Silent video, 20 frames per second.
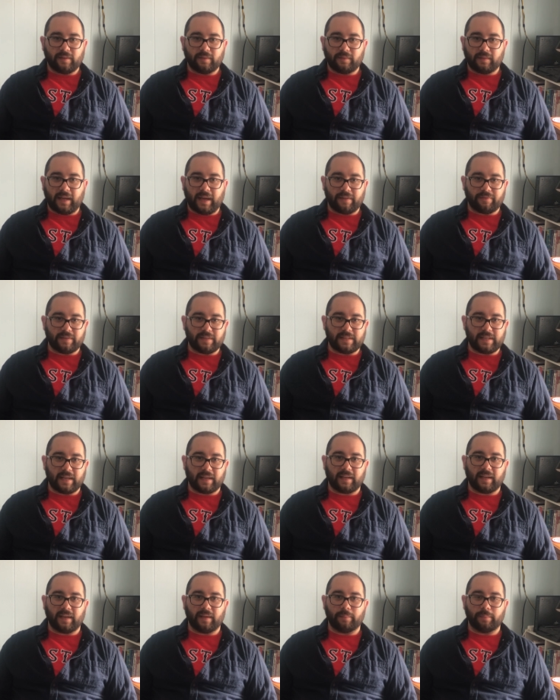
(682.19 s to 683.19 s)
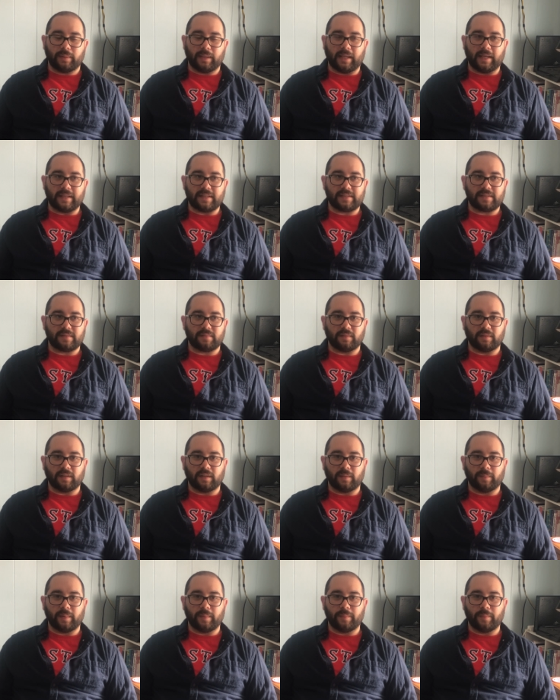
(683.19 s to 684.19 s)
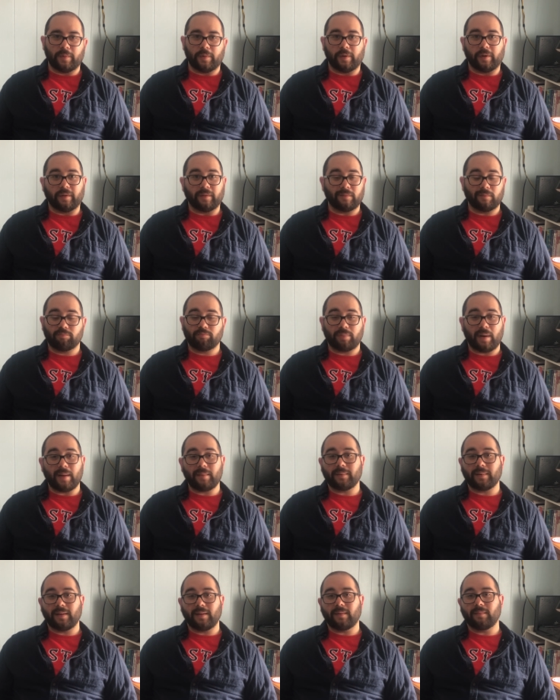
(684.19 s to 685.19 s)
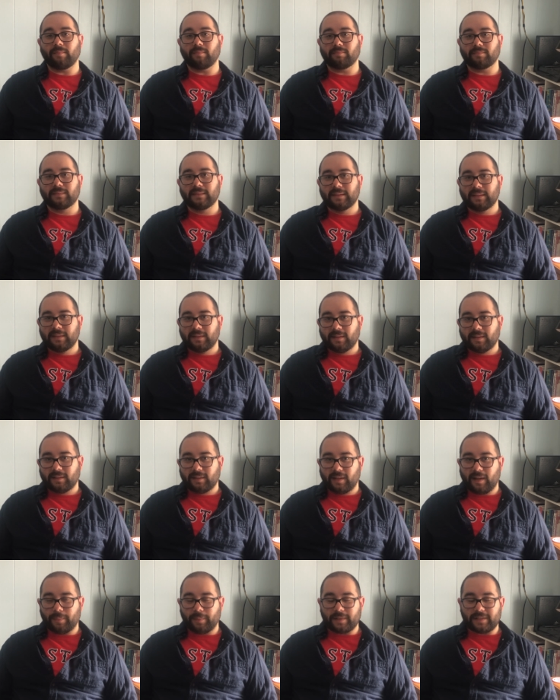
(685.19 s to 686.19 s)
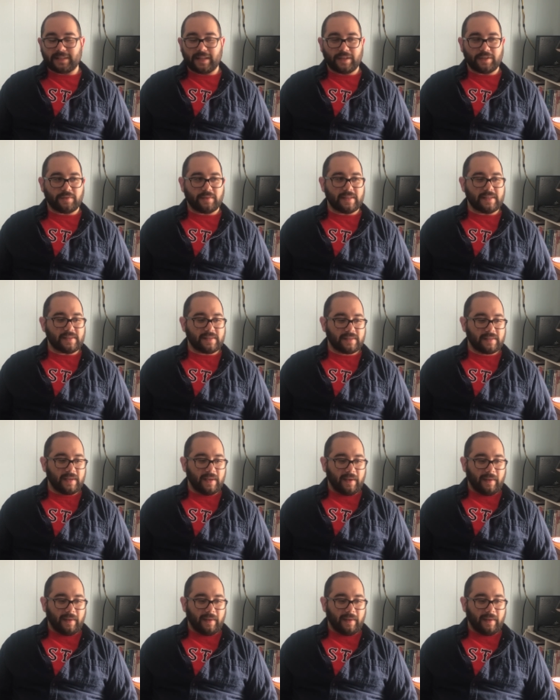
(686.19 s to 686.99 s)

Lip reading: half a decade plus, a little bit more, probably a couple of centuries.